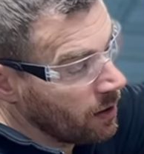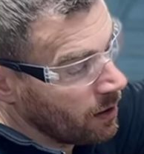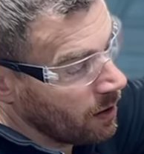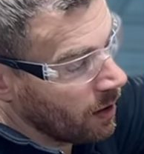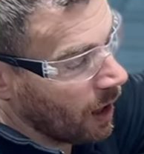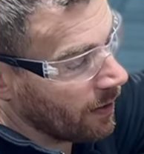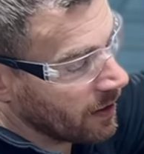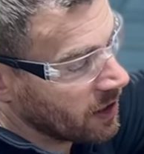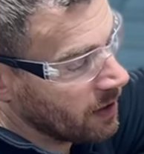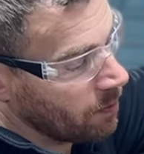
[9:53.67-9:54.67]
and
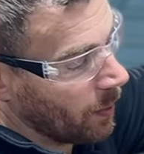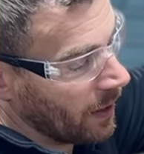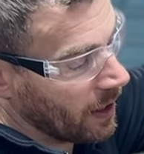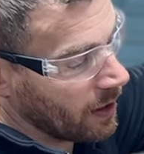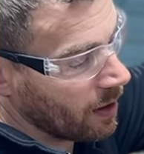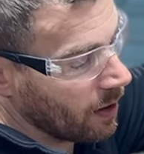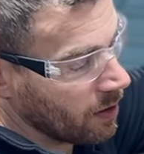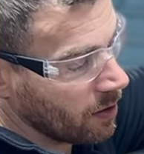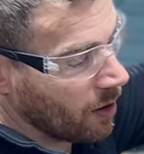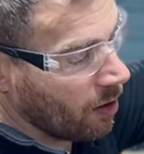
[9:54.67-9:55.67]
then simply
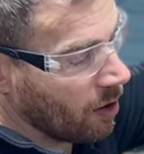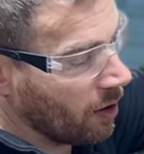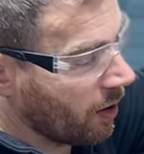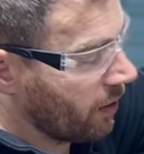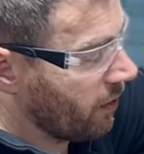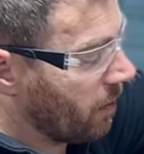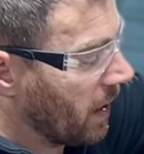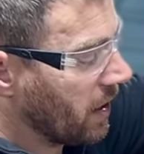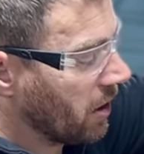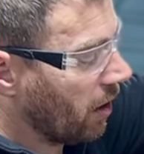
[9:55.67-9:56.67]
hook the
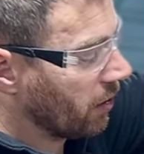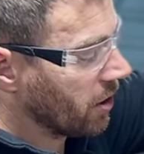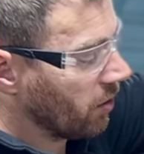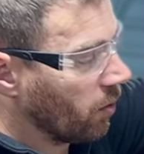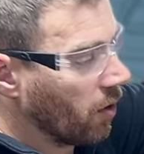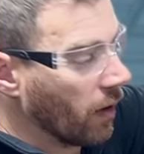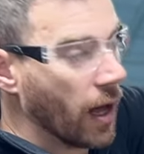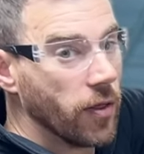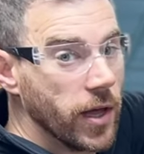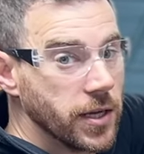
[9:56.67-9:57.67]
piece onto the wall
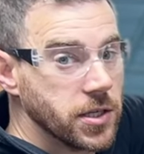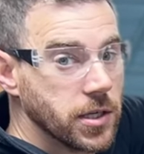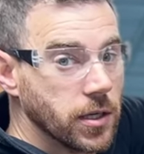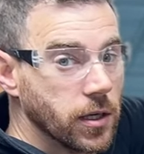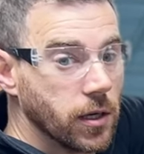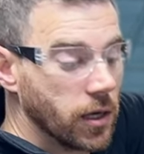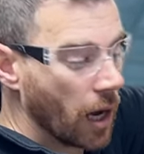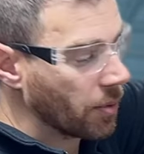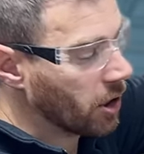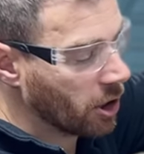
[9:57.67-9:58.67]
like this.
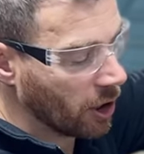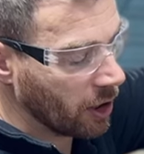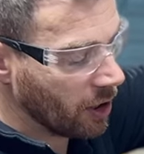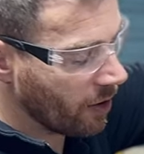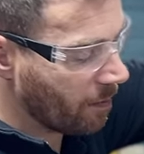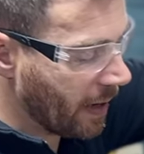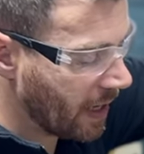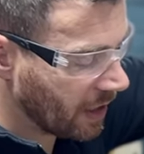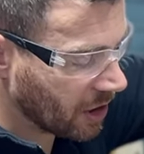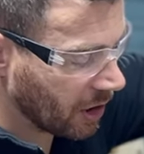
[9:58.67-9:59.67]
I'm going to cut another
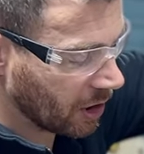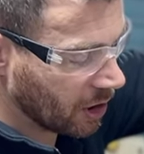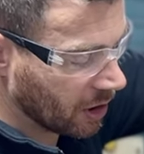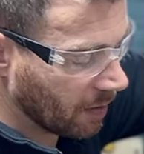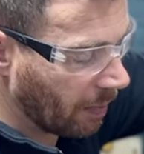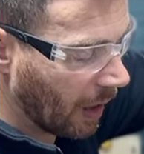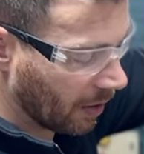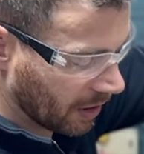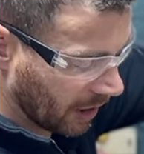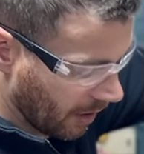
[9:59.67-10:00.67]
piece, just a
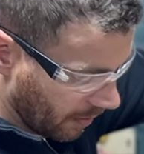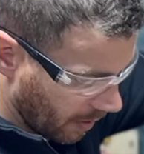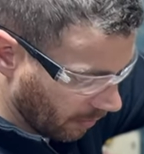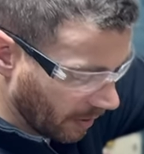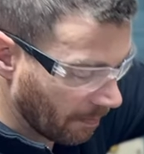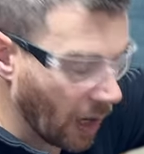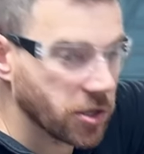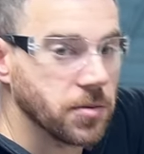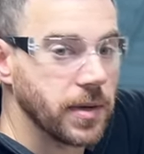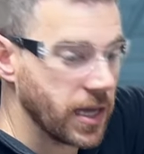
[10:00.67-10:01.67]
block to go along the
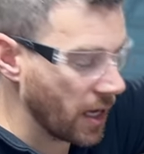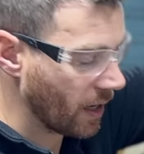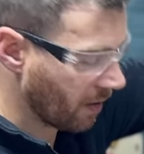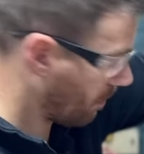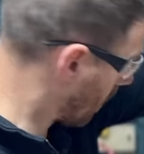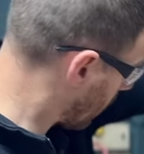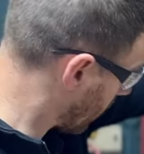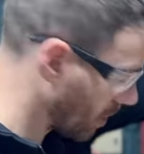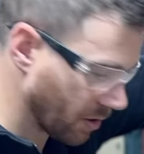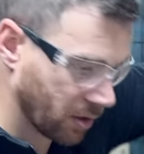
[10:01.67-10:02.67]
bottom here. I
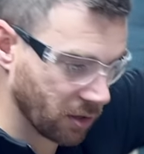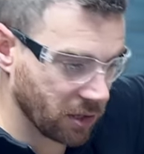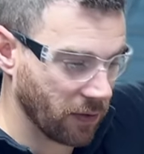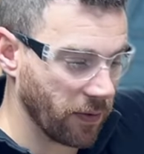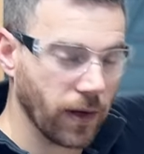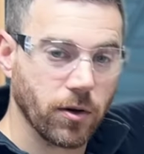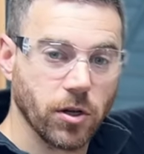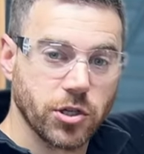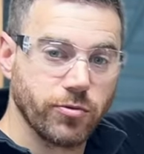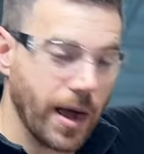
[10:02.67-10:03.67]
might just, because I've got
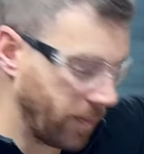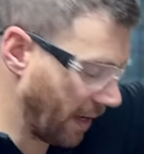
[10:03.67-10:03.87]
a scrap